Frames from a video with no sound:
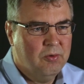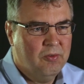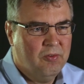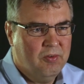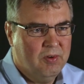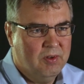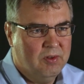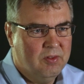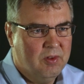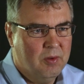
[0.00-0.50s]
to
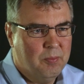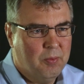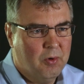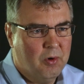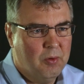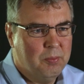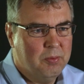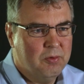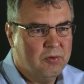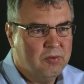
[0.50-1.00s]
fit the
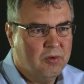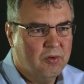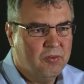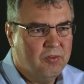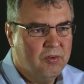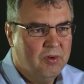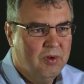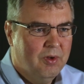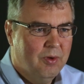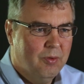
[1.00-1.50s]
purpose
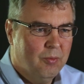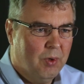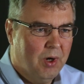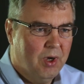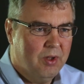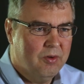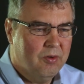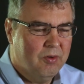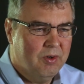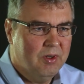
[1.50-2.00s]
of
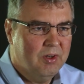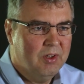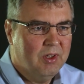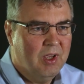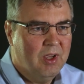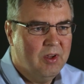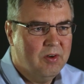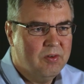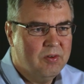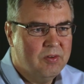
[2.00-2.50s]
wider
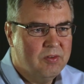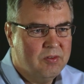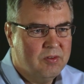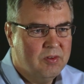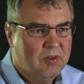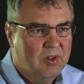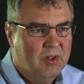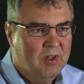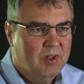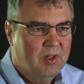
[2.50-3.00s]
indicators.